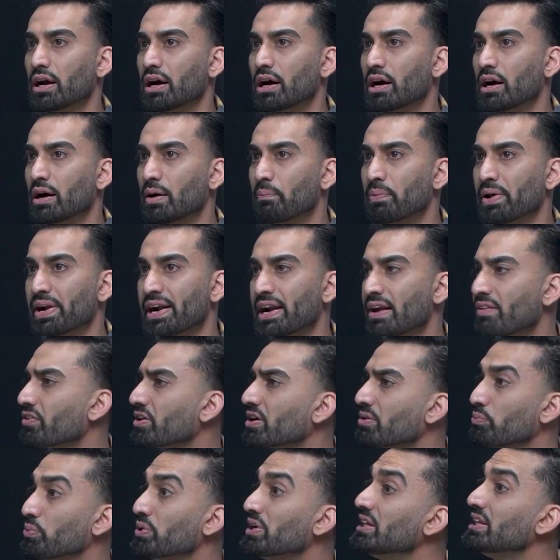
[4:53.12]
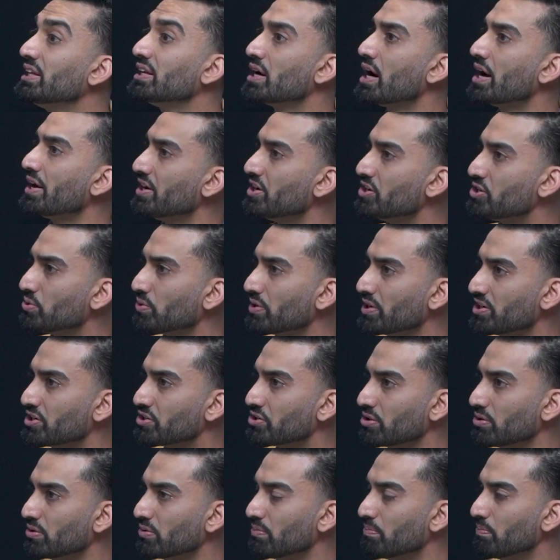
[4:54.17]
But I never really got into it
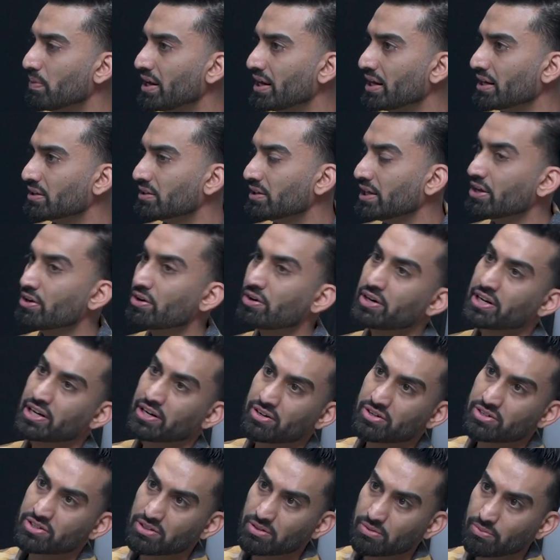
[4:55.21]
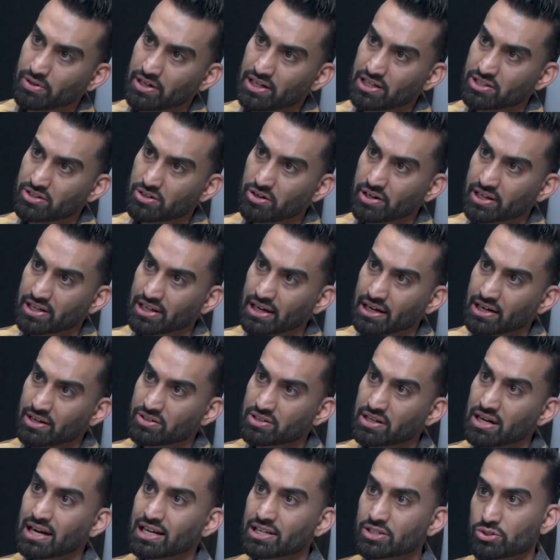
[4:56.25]
until my later years when I started getting
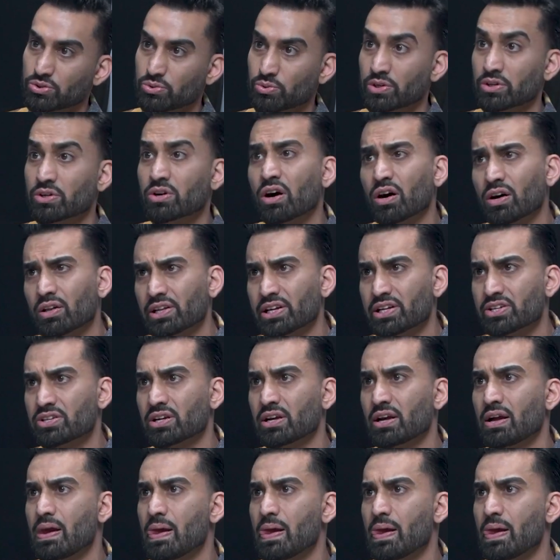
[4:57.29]
into high school and college.